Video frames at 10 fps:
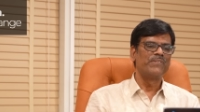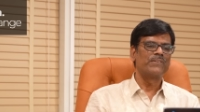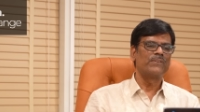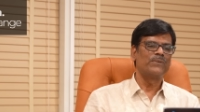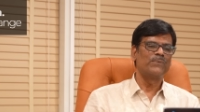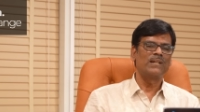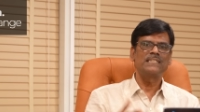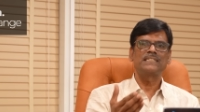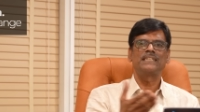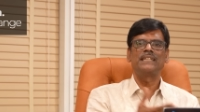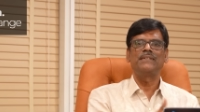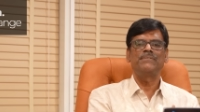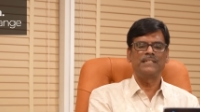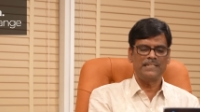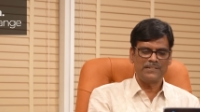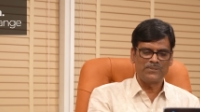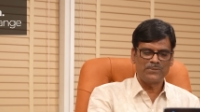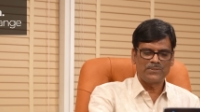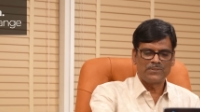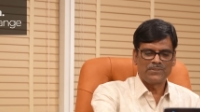So once the Nifty
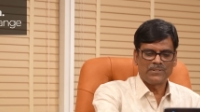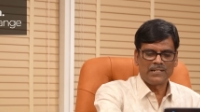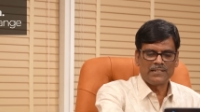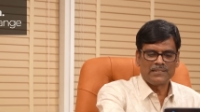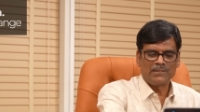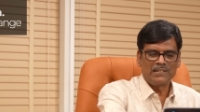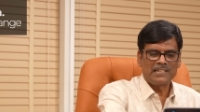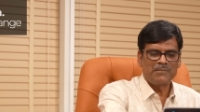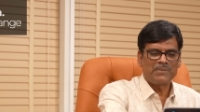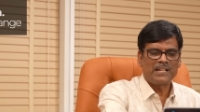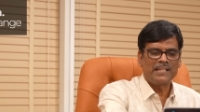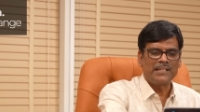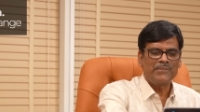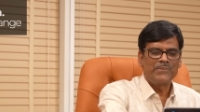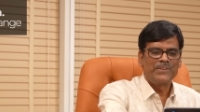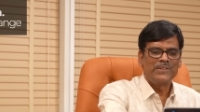took all-time high,